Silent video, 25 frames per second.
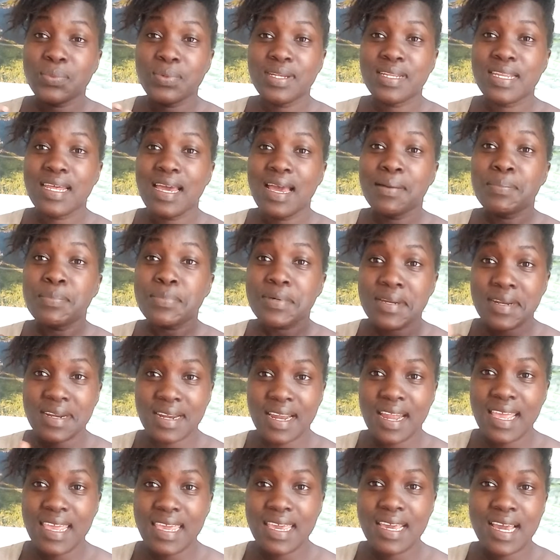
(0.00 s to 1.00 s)
I'm
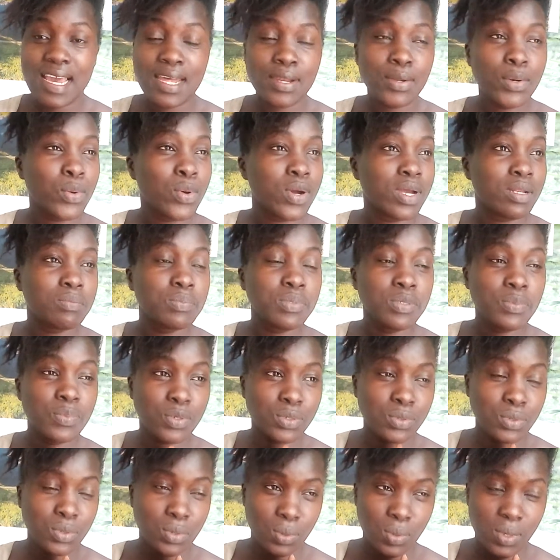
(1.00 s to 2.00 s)
crying, I don't want people
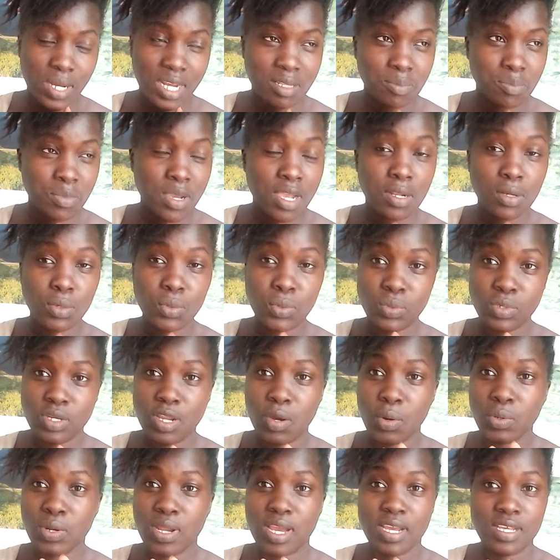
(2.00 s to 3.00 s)
to look at me. I look
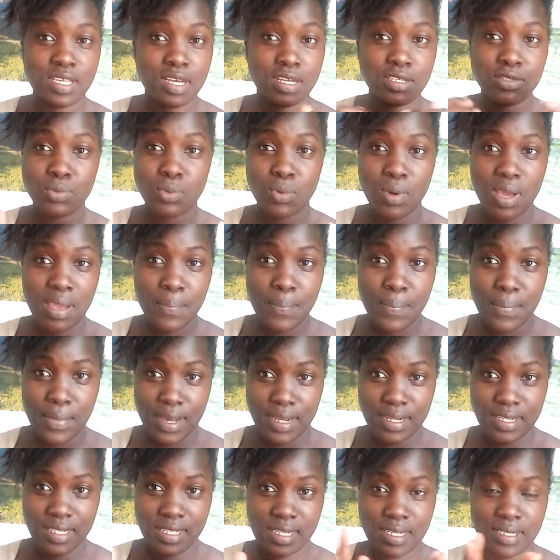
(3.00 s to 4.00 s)
down, I just wipe
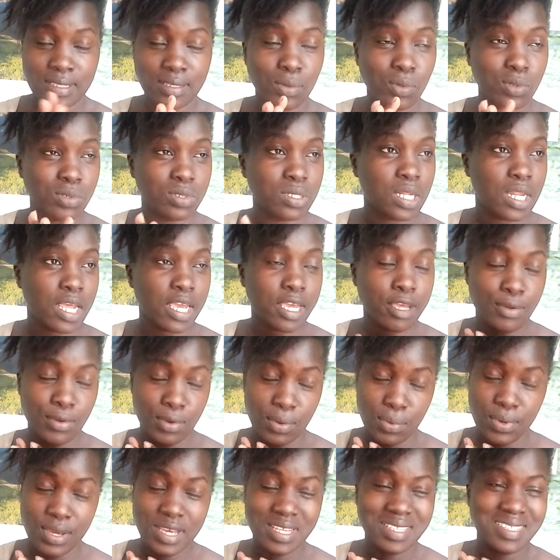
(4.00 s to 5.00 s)
my tears. I was like,
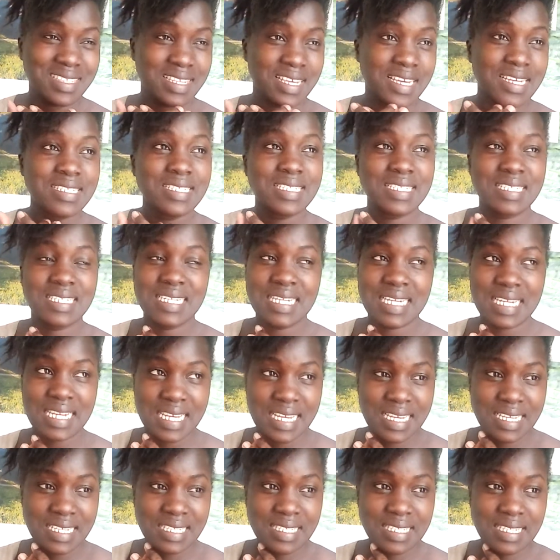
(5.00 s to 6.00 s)
no way, it's getting
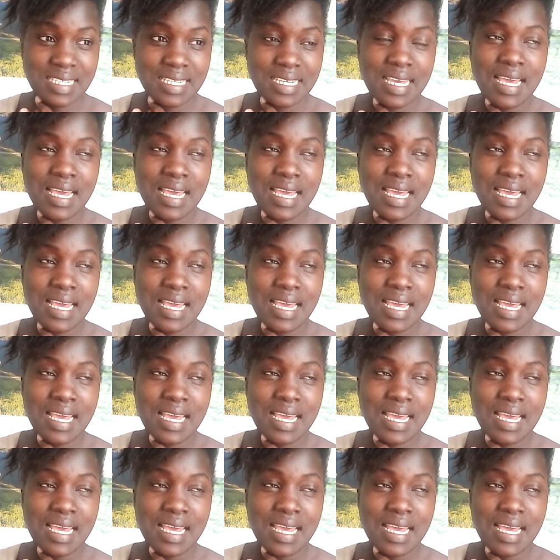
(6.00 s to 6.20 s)
late.